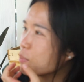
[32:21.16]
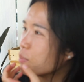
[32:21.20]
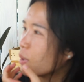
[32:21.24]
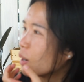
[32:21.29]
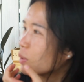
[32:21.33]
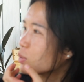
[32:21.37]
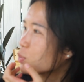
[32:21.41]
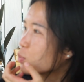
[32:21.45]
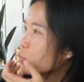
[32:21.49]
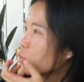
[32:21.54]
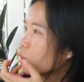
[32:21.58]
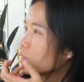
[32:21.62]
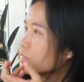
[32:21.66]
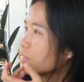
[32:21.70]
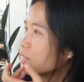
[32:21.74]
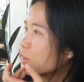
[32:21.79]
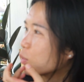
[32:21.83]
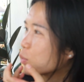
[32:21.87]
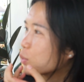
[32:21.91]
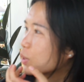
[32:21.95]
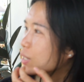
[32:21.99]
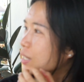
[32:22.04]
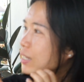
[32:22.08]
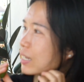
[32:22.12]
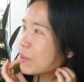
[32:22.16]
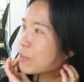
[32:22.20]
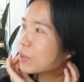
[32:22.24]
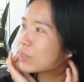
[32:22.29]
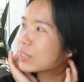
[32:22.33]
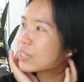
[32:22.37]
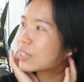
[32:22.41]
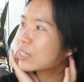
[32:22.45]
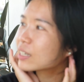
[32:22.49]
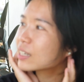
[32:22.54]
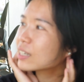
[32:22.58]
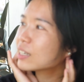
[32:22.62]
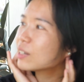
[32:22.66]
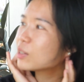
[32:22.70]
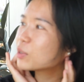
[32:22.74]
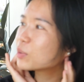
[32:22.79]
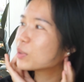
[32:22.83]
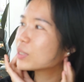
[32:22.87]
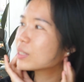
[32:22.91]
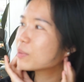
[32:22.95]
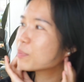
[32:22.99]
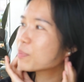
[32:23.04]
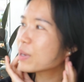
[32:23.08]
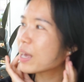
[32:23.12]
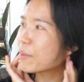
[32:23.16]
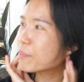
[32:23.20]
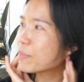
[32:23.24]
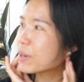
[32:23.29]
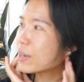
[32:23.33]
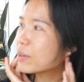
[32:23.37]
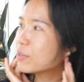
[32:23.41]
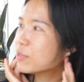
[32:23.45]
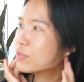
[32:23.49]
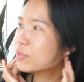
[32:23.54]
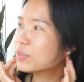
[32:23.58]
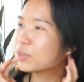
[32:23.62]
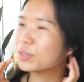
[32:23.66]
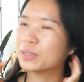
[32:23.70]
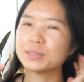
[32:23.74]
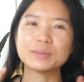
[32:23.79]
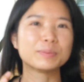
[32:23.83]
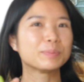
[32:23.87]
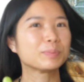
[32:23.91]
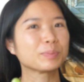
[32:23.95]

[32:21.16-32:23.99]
the mouth water already come on and here already painful. She